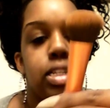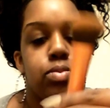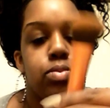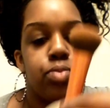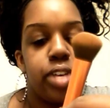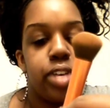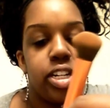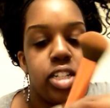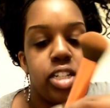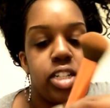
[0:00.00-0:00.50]
this
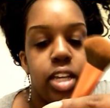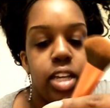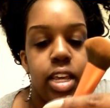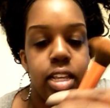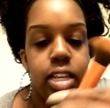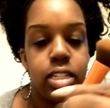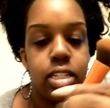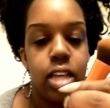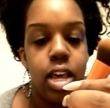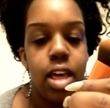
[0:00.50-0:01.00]
brush
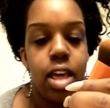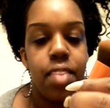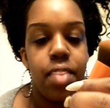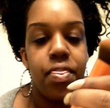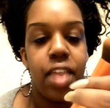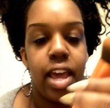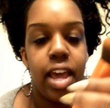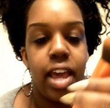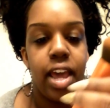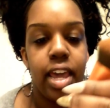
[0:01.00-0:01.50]
is
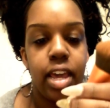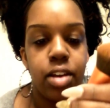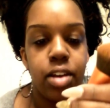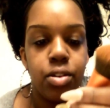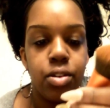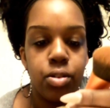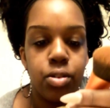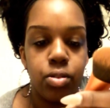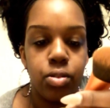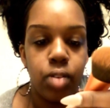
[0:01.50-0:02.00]
the
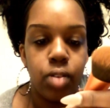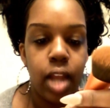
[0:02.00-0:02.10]
handle.